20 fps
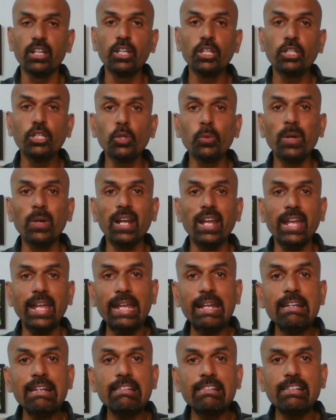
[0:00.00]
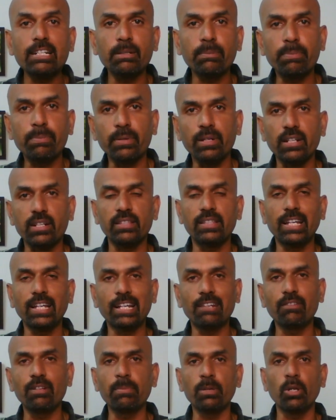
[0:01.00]
you will interpret, there
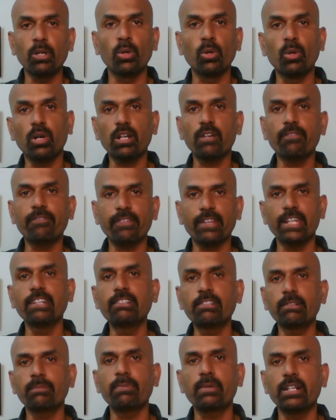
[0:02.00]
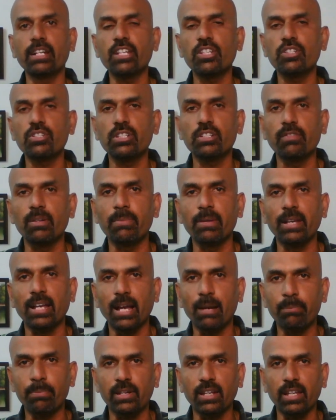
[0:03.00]
will be a lot of interpretation will be
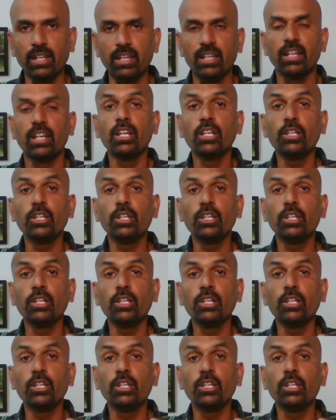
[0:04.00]
happening,